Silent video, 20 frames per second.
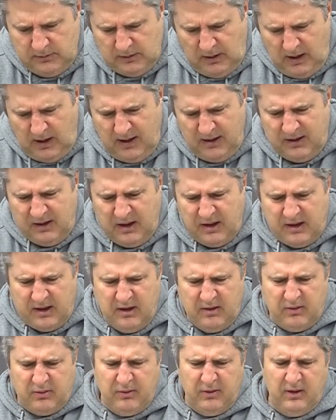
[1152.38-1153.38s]
I think
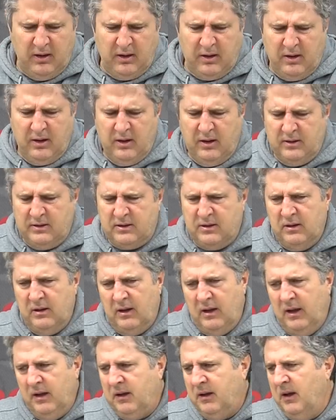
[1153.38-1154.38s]
he's really good at
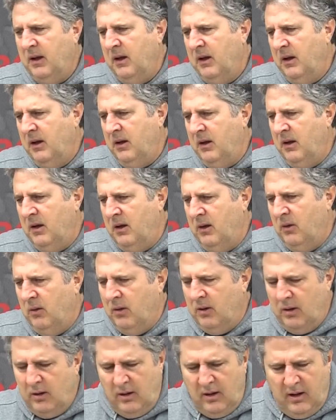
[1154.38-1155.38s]
selecting it, you know,
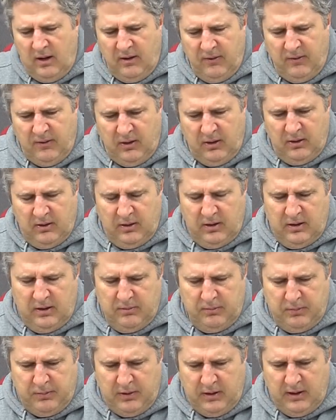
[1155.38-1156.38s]
and a lot of
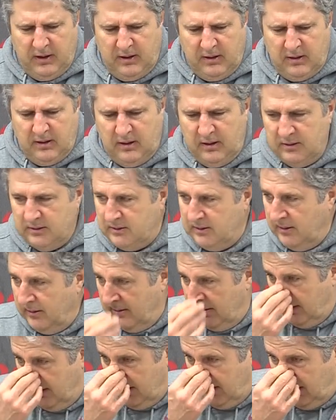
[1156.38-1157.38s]
our play calls
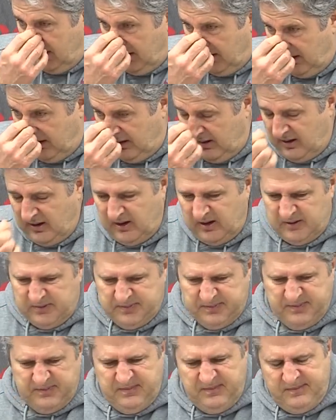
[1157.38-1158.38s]

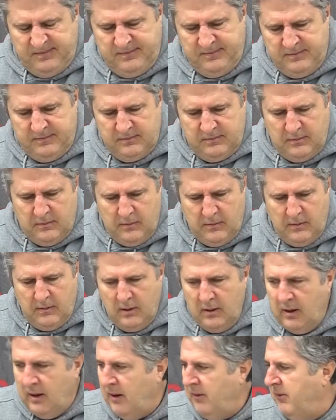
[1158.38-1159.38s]

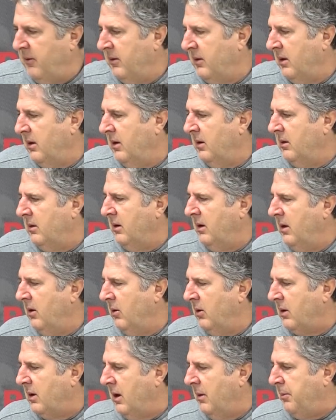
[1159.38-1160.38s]
have a
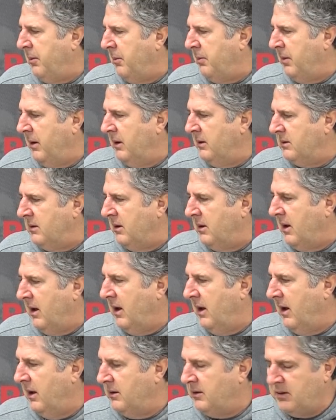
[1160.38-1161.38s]
couple plays
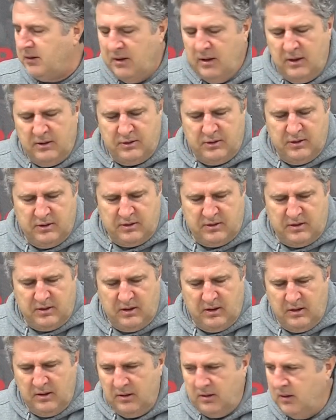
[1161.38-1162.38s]
attached, not just
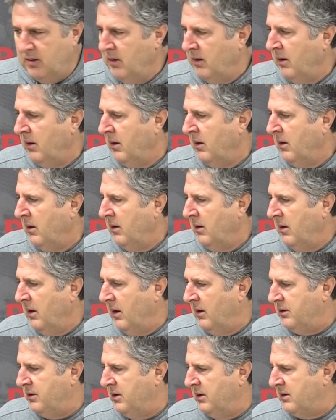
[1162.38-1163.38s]
two,
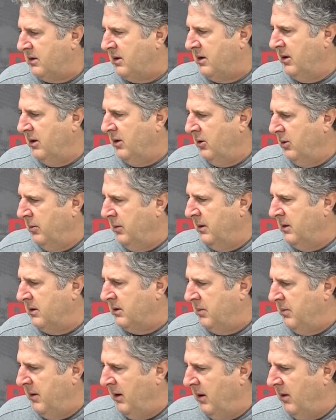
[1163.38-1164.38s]
but
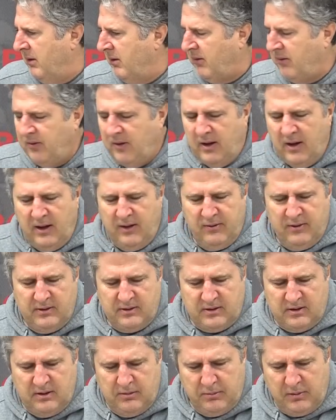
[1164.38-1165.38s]
as many as five in
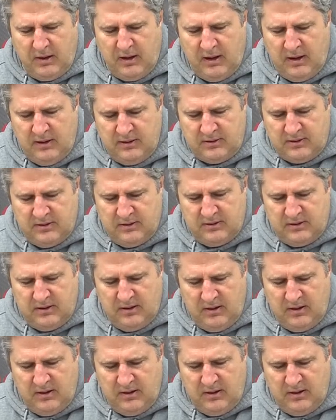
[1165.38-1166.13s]
some cases.